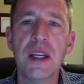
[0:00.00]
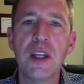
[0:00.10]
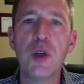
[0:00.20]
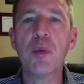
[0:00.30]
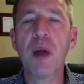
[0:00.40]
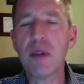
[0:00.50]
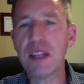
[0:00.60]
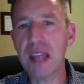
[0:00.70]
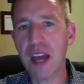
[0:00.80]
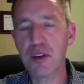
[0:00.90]
You would probably
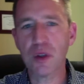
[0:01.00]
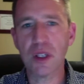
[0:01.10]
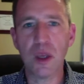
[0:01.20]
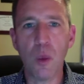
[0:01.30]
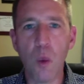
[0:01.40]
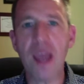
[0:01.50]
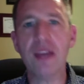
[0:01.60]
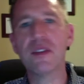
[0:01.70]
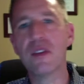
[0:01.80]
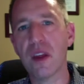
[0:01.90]
naturally
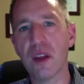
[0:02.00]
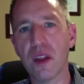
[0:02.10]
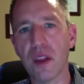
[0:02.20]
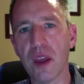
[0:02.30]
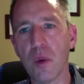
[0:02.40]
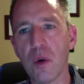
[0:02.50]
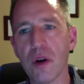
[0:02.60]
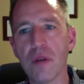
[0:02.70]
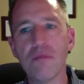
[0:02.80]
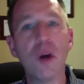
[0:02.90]
wait till they
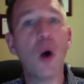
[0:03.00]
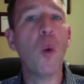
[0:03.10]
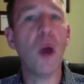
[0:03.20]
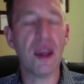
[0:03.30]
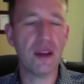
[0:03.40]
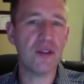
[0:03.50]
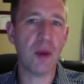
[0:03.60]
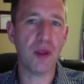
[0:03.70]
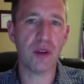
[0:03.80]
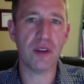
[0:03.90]
were away from
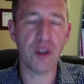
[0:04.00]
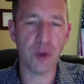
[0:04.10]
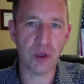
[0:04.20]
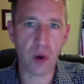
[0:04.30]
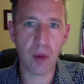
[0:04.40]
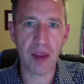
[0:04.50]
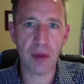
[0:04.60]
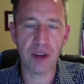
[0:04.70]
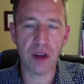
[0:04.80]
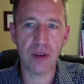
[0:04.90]
other individuals. They were by
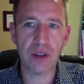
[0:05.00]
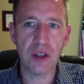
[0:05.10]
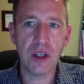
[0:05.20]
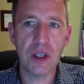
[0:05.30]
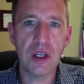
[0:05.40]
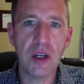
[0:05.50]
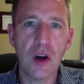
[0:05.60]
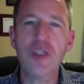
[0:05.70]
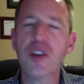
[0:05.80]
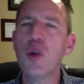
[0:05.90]
themselves.
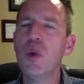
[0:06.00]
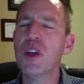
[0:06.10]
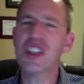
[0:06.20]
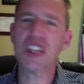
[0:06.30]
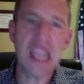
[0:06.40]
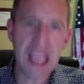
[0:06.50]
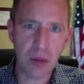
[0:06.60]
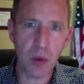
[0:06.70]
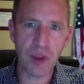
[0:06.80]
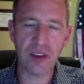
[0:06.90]
Also, you wouldn't just hit
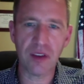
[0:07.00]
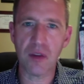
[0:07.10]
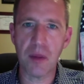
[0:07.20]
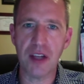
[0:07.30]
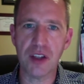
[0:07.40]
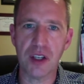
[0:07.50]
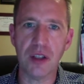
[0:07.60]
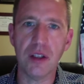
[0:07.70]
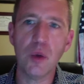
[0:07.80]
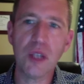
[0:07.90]
them with this information.
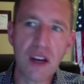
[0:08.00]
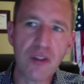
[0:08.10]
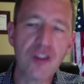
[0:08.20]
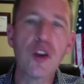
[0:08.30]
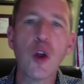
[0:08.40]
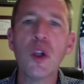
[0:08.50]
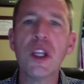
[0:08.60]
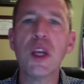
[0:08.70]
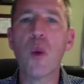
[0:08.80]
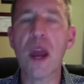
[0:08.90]
You would kind of
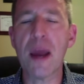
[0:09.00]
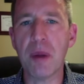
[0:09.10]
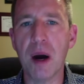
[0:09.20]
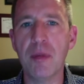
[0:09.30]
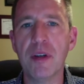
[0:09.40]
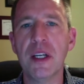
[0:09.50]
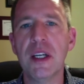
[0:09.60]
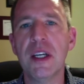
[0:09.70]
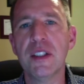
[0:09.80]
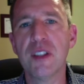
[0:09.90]
slowly ramp up
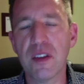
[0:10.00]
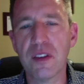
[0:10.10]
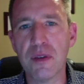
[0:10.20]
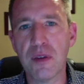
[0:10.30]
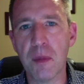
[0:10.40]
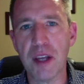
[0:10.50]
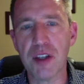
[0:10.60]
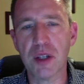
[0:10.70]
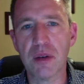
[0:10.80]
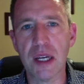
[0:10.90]
to this
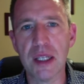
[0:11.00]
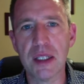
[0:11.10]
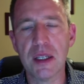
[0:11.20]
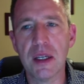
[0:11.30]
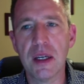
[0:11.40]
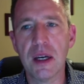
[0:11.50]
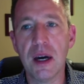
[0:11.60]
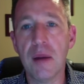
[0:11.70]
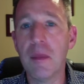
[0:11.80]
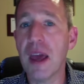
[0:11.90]
information, right?
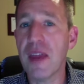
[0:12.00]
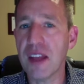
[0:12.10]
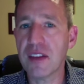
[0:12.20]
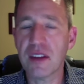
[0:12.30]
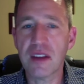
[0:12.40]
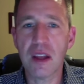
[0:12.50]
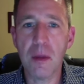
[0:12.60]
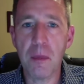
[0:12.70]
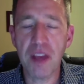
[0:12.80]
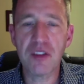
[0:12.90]
And that's, like I
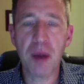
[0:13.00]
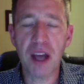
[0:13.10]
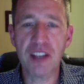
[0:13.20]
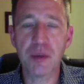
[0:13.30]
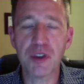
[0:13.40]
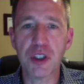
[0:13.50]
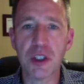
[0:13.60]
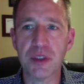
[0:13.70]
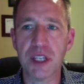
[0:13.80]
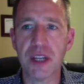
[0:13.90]
said, best possible
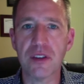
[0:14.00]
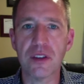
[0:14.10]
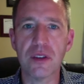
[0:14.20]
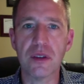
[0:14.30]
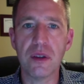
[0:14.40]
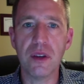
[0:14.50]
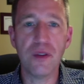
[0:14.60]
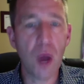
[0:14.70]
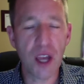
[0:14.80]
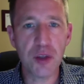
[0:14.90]
circumstances. If
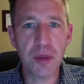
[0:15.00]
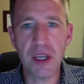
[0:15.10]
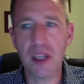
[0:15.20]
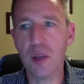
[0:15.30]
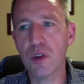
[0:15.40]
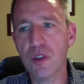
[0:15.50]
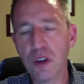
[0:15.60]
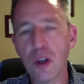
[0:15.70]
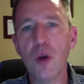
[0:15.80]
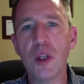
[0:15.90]
you had your pick, you would
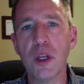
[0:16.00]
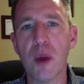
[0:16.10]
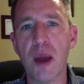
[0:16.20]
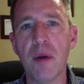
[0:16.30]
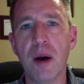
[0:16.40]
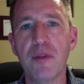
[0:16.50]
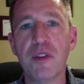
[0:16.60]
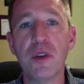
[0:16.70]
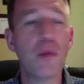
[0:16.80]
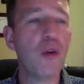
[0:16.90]
slowly ramp up
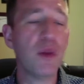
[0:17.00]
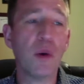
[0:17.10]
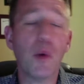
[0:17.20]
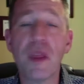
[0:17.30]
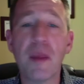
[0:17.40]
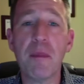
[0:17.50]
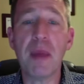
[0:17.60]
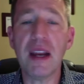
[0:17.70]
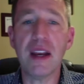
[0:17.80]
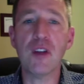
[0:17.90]
to the point that they may
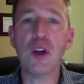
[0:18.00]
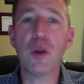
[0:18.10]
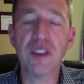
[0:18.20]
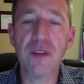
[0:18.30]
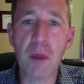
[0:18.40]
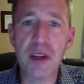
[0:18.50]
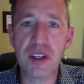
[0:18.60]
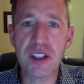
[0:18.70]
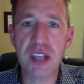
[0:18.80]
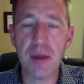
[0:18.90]
not even know this information
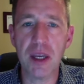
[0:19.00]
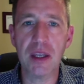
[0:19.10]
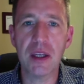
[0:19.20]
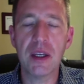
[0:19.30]
is coming.